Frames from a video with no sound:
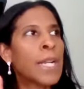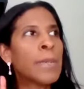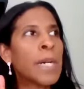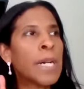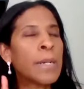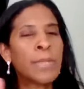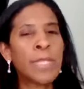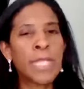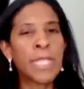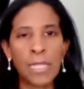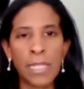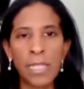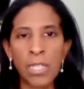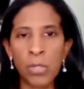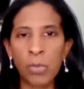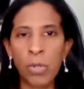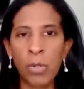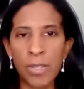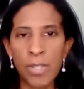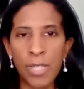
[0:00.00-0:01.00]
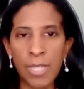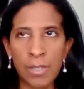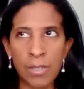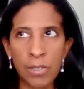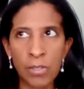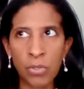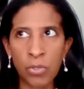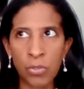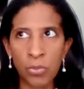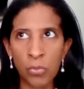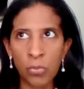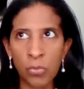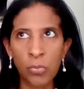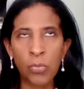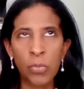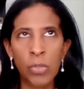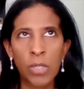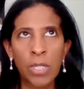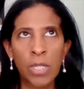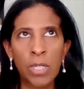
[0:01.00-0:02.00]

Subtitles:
I'm telling you all this to